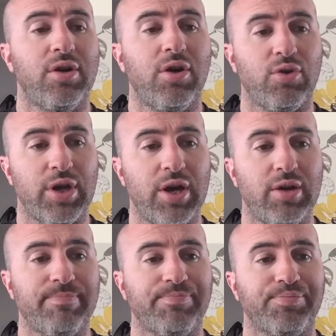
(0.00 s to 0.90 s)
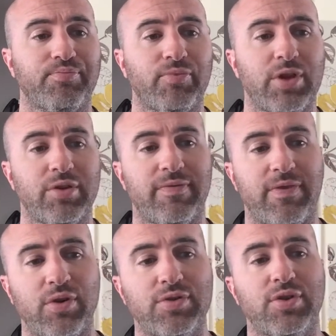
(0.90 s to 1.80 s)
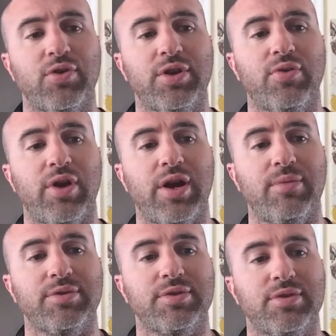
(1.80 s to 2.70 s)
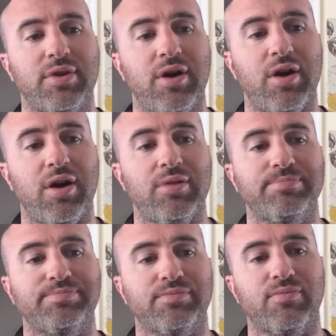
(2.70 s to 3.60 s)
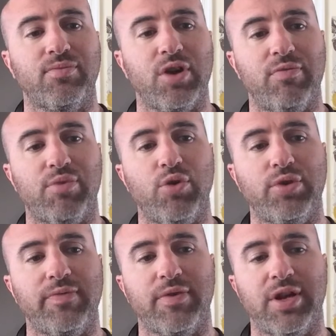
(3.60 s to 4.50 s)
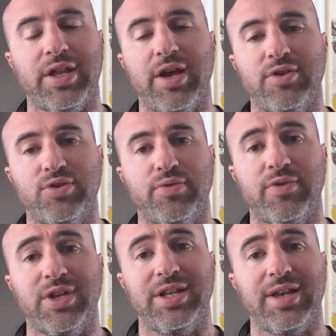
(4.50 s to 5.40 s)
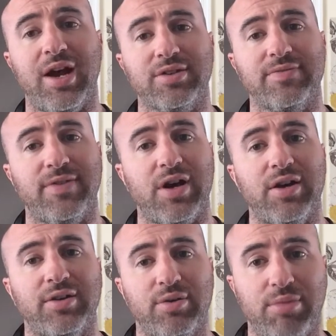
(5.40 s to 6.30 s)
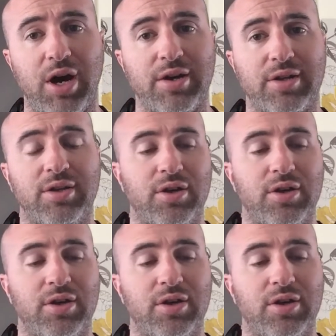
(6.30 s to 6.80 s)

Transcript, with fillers: Okay, the first 30 grams uh, of protein for the day is used for detoxifying your body.